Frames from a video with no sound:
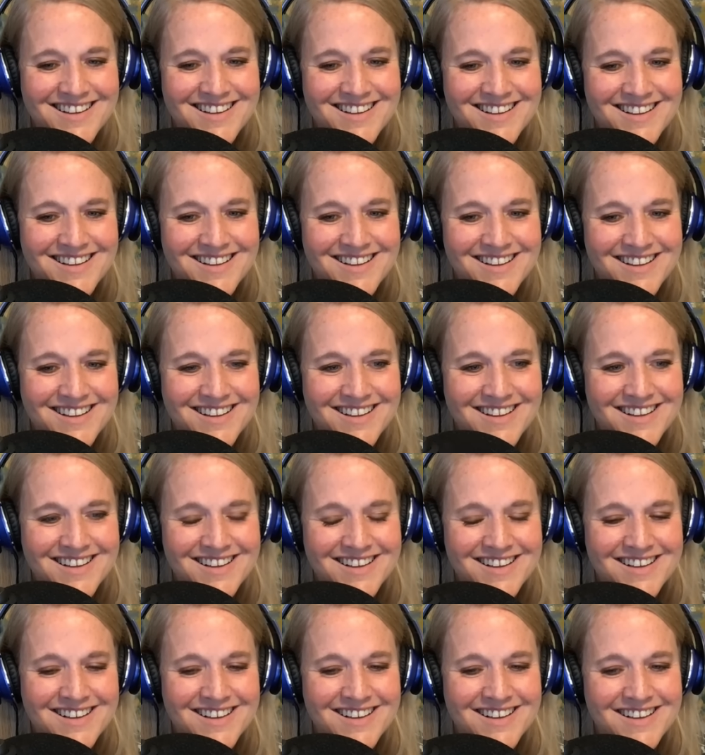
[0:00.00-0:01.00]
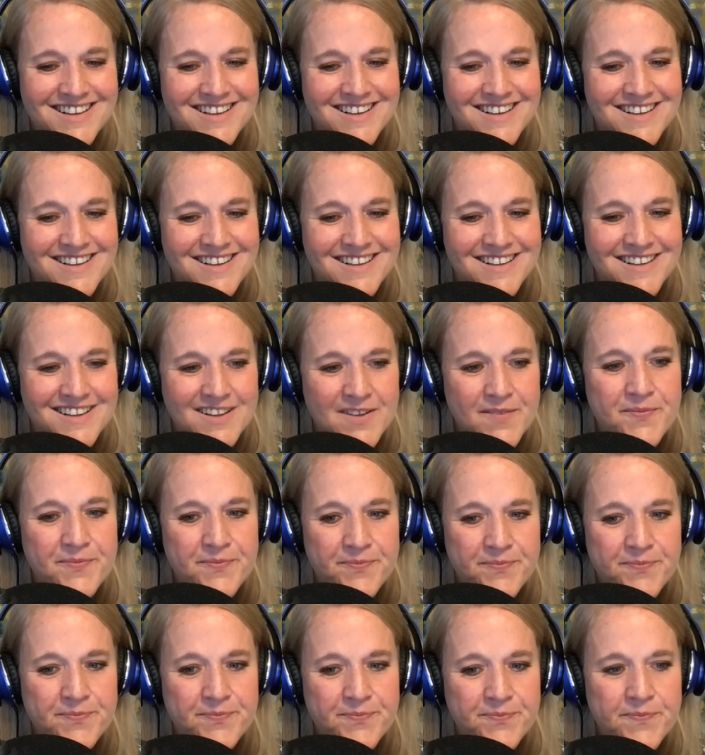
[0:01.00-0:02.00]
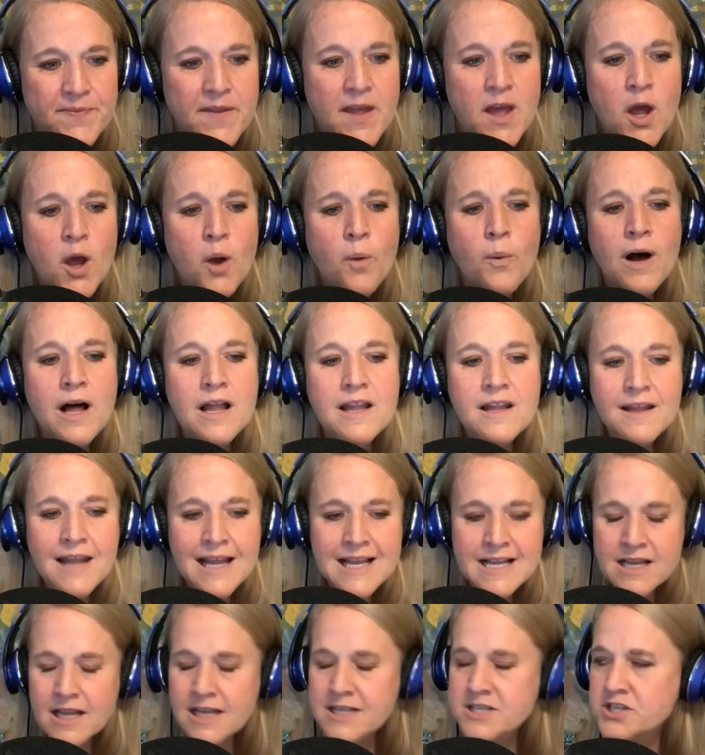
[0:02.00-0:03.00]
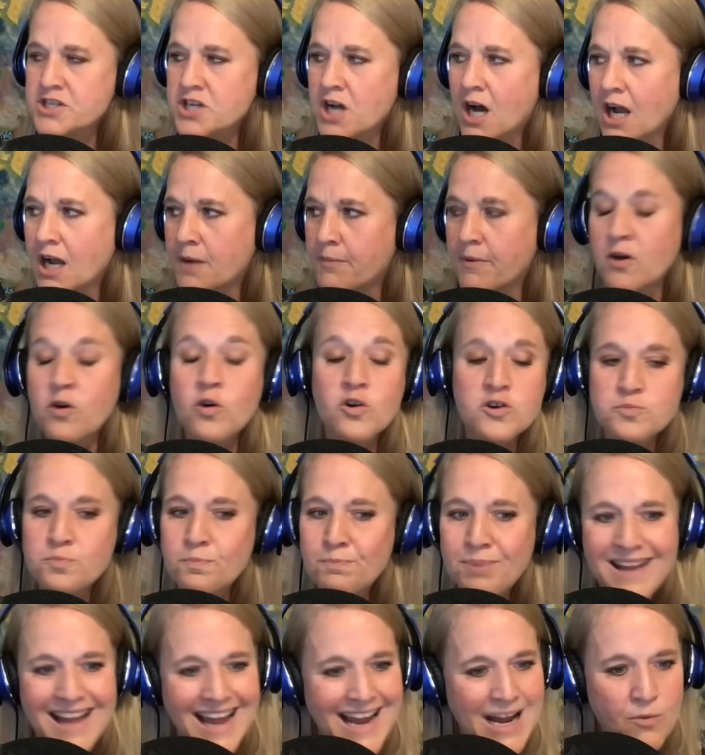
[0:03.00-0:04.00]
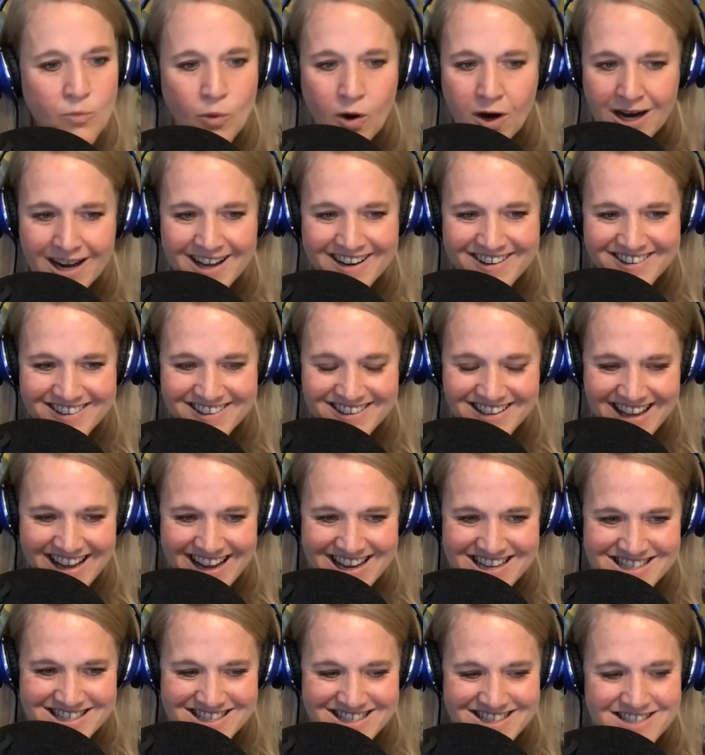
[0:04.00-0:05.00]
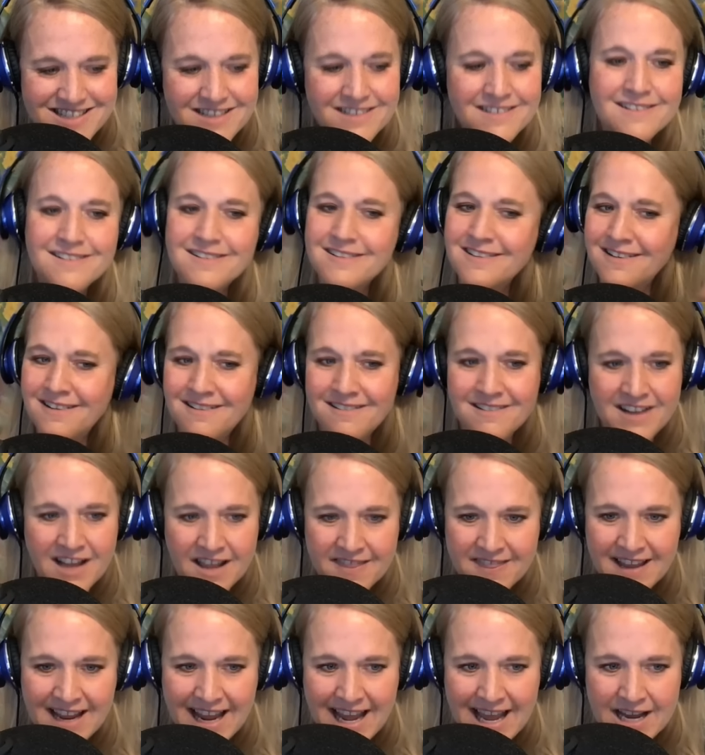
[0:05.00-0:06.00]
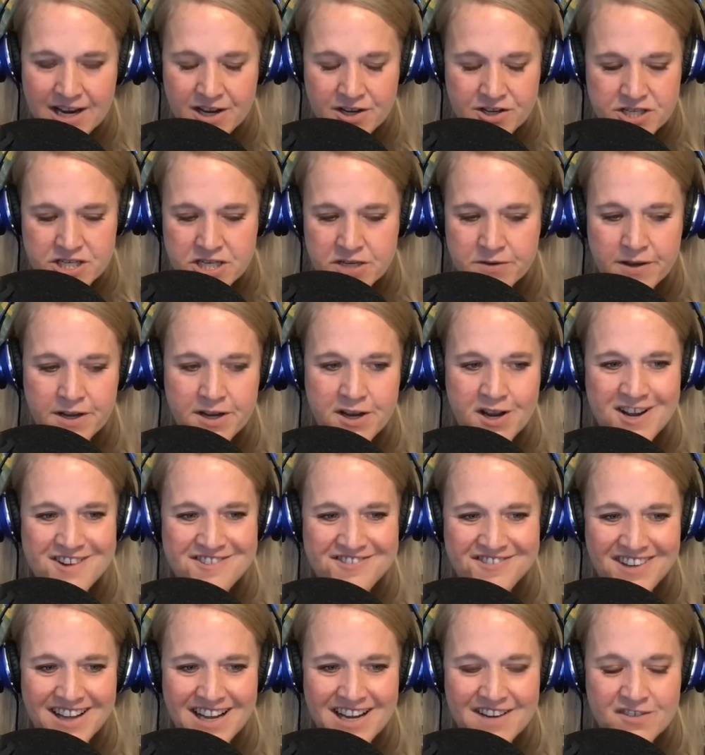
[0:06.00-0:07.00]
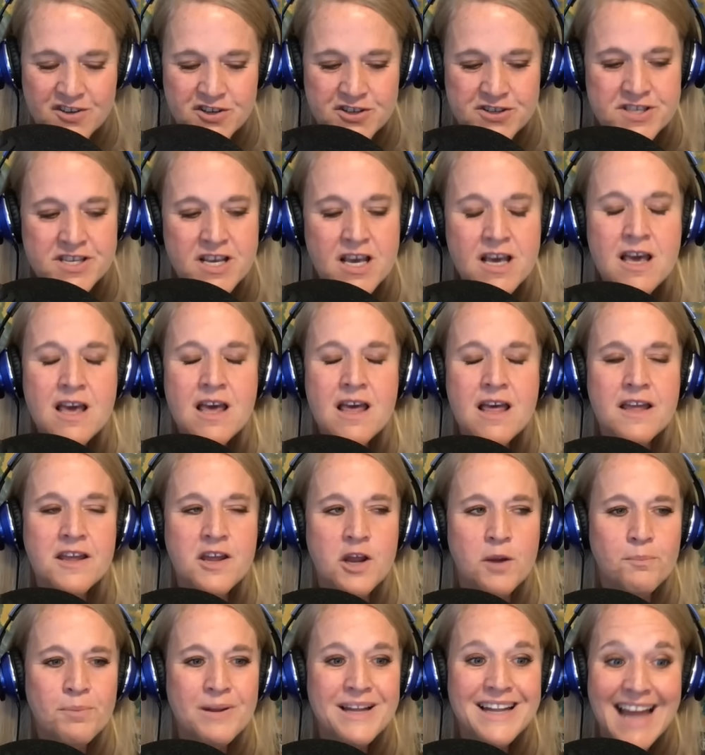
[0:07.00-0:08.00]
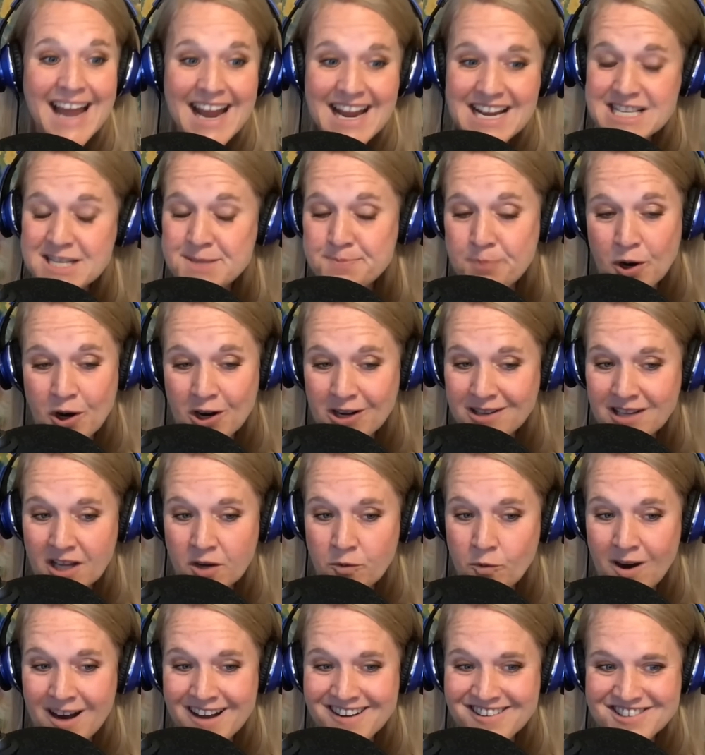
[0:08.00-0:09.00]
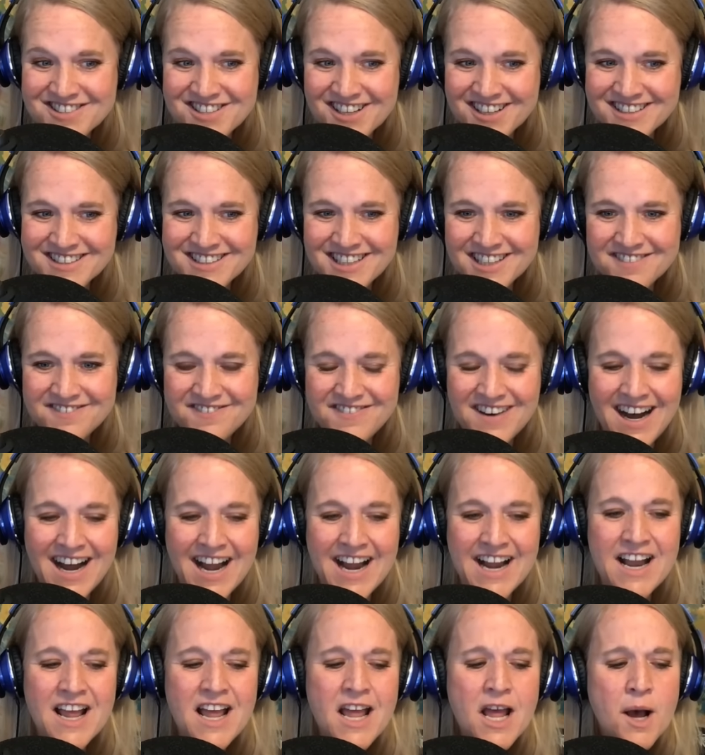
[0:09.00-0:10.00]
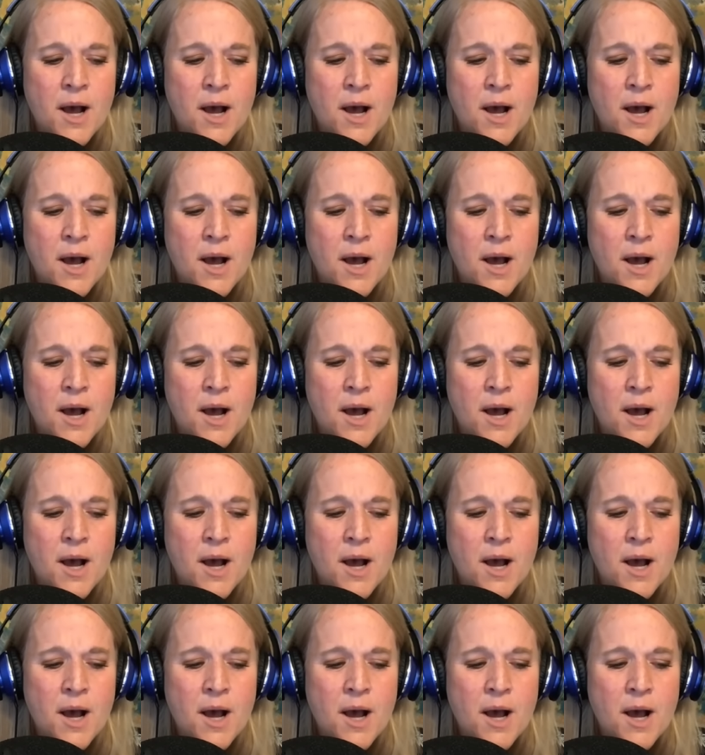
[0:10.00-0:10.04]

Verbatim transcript: What am I allowed during this fasting period? Well, let's talk about, of course, plain water. Yes. Nothing added to it, no flavors. You know, plain sparkling water is also fine.